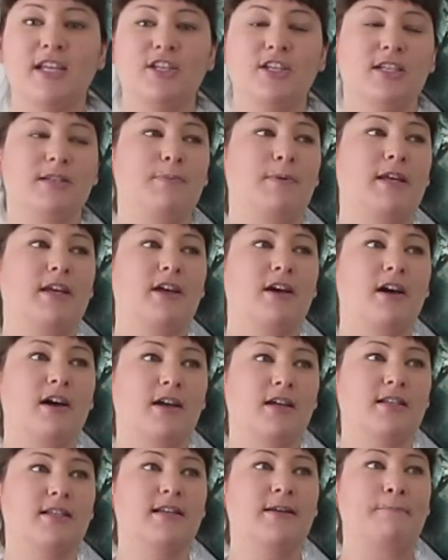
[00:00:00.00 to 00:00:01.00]
just
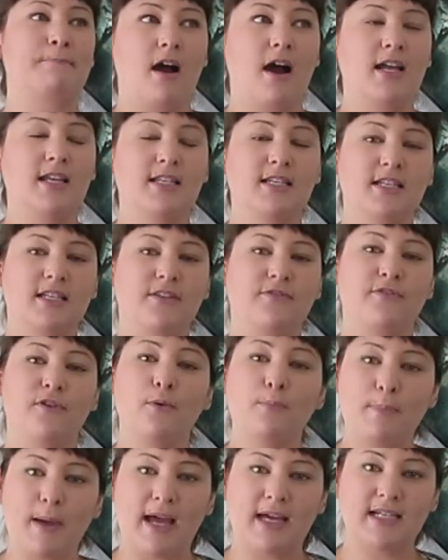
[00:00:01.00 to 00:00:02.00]
because I just feel
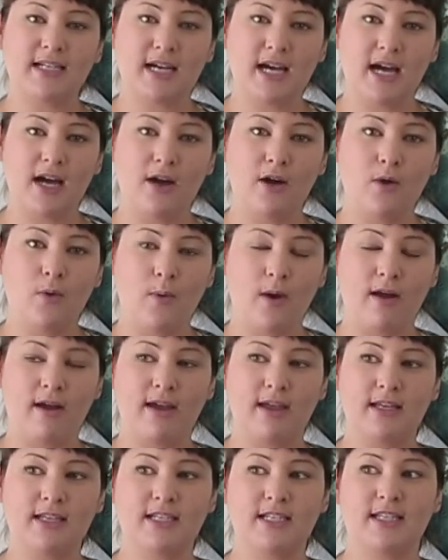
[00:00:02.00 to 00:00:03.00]
better
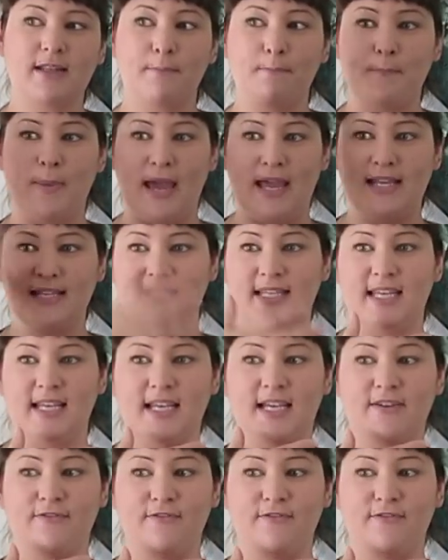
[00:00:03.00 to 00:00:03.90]
wearing just the basic